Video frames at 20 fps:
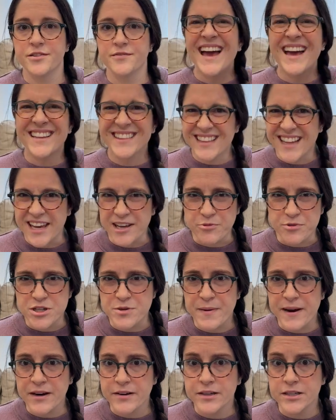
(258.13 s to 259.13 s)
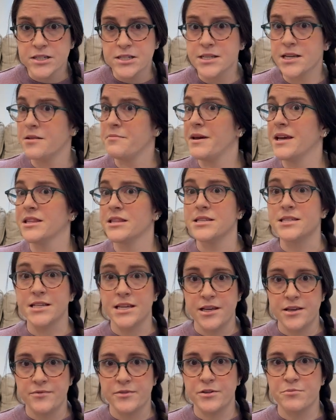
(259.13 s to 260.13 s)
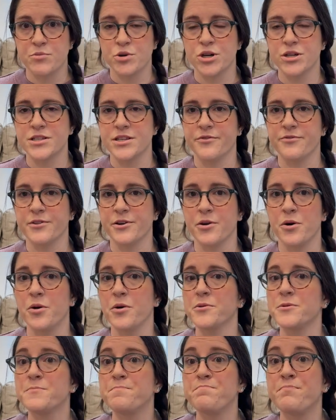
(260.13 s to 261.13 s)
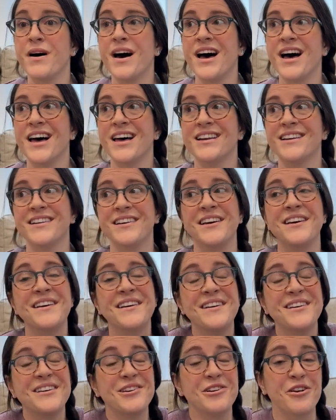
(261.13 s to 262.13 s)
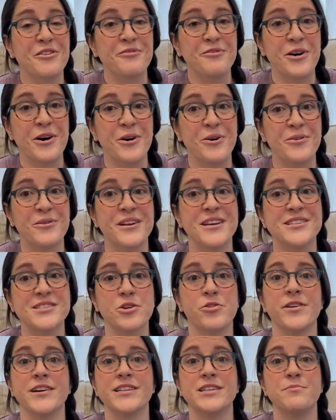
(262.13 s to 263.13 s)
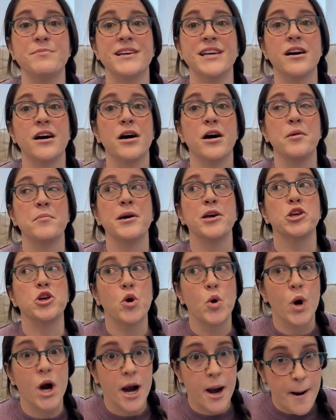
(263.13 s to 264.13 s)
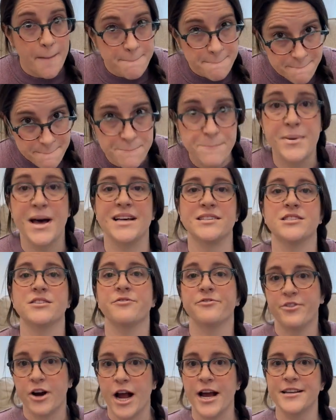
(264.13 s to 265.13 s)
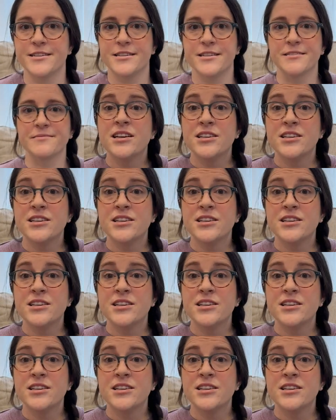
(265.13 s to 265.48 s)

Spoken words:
And language barriers can make this even more difficult, but your phone is going to become your best friend.